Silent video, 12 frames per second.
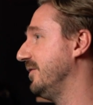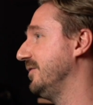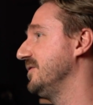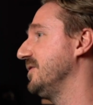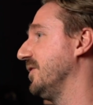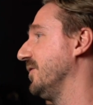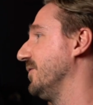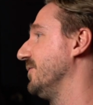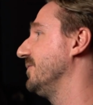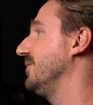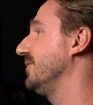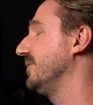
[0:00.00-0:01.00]
So
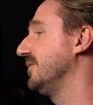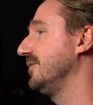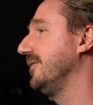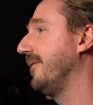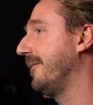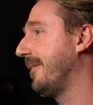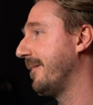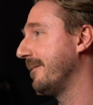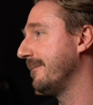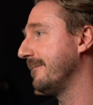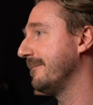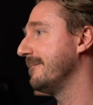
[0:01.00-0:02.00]
that's
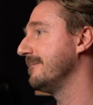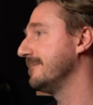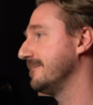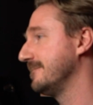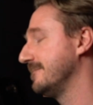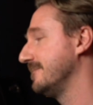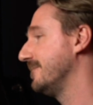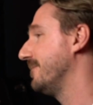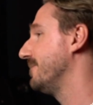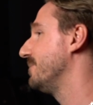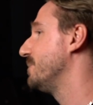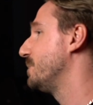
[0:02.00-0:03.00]
where you got
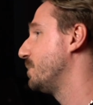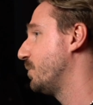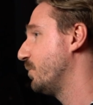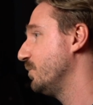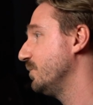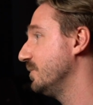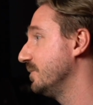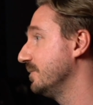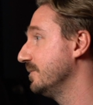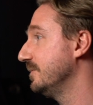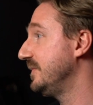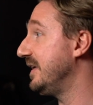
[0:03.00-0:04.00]
serious with it, sounds like.
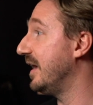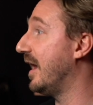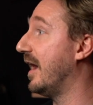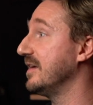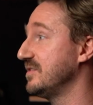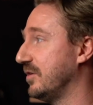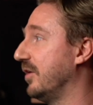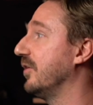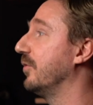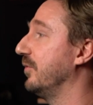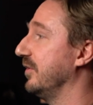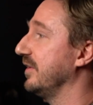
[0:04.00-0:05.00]
Yeah, I started
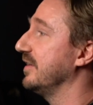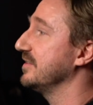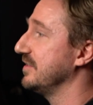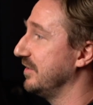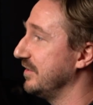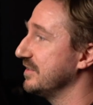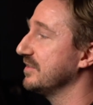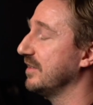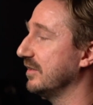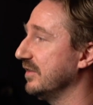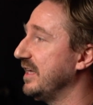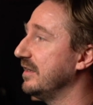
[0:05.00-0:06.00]
to really get serious
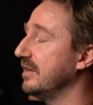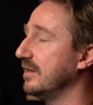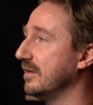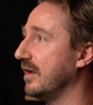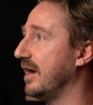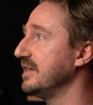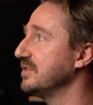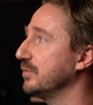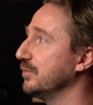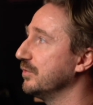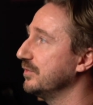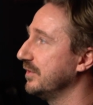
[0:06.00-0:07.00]
like late in high
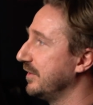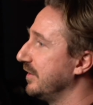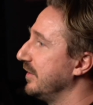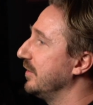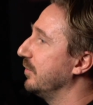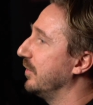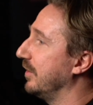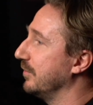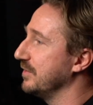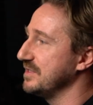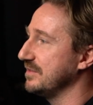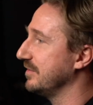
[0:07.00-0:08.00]
school, where I
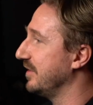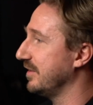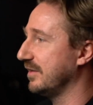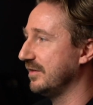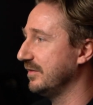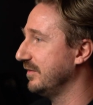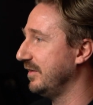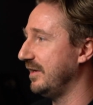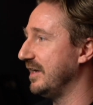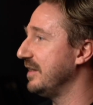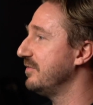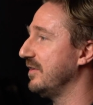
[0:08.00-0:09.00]
was like,
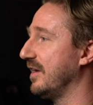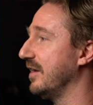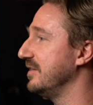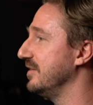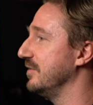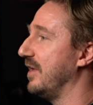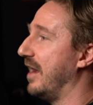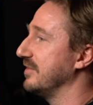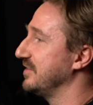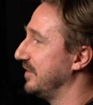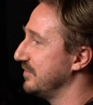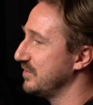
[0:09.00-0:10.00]
anything I did
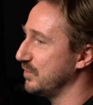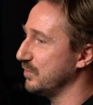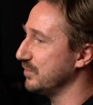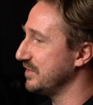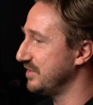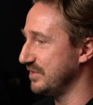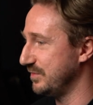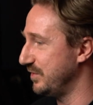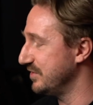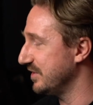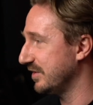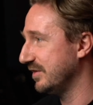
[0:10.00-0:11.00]
outside of school was just
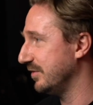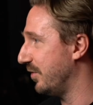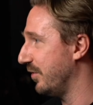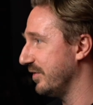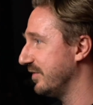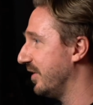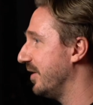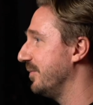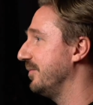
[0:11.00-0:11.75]
music all the time.